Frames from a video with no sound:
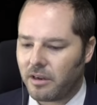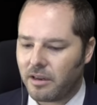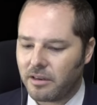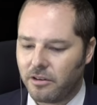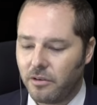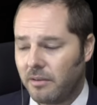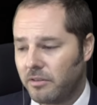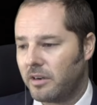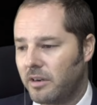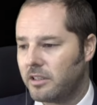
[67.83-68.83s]
And you have a
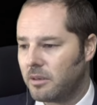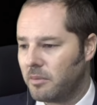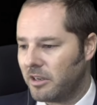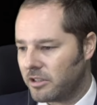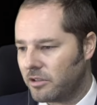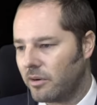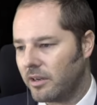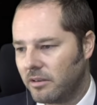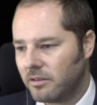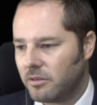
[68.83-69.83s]
very similar story,
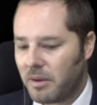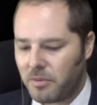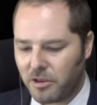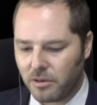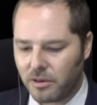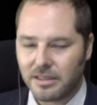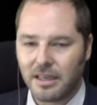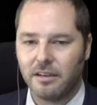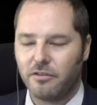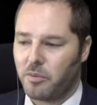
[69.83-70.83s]
don't you? Maybe you can tell
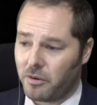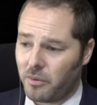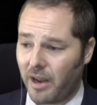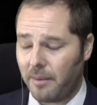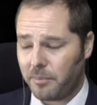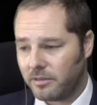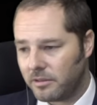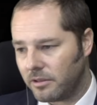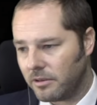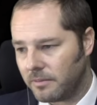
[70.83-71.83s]
everybody what happened to
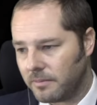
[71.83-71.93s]
you.